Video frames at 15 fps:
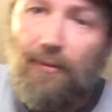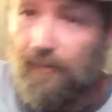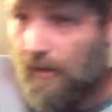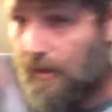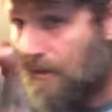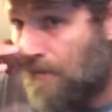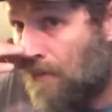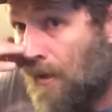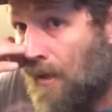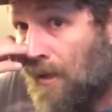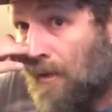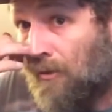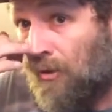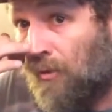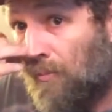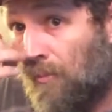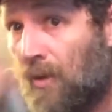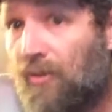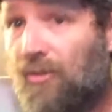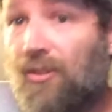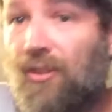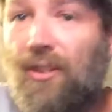Right? So
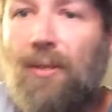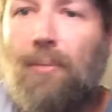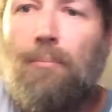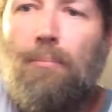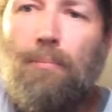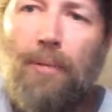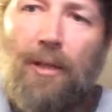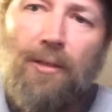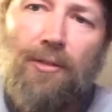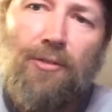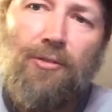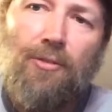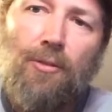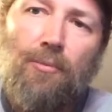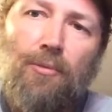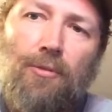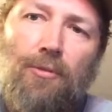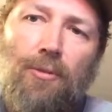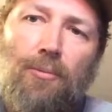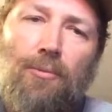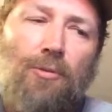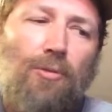mostly bass, strum, strum,